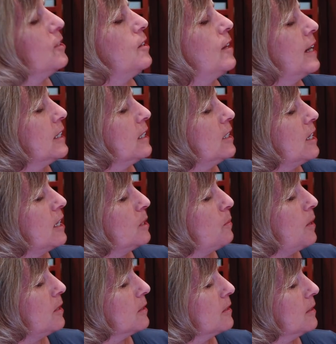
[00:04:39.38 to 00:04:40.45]
Do you like to chase
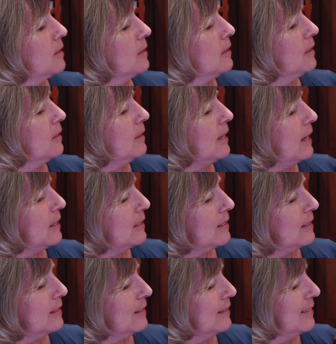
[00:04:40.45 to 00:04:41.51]
boss?
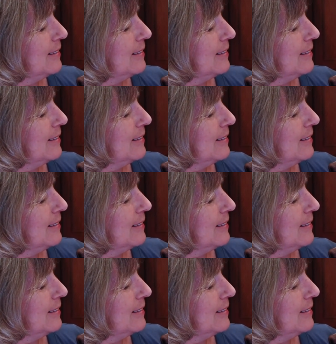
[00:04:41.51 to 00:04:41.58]
Yes.